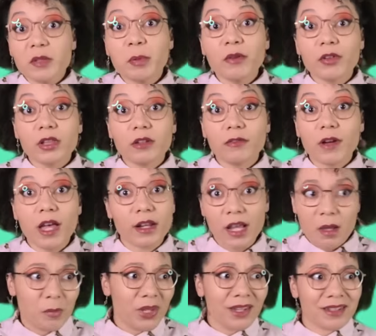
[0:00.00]
And that's perfectly fine.
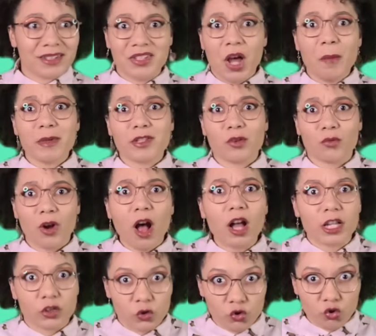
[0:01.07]
Being dumb as a
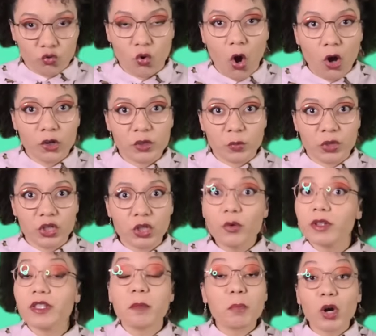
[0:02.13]
rock and strong as one
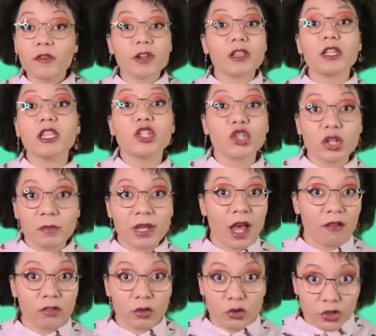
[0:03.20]
too is a perfectly
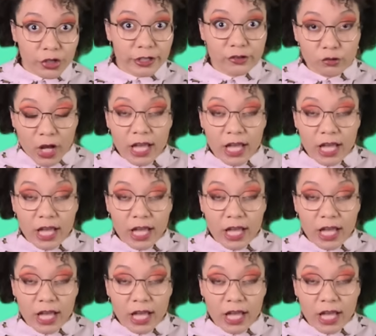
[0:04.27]
legitimate evolutionary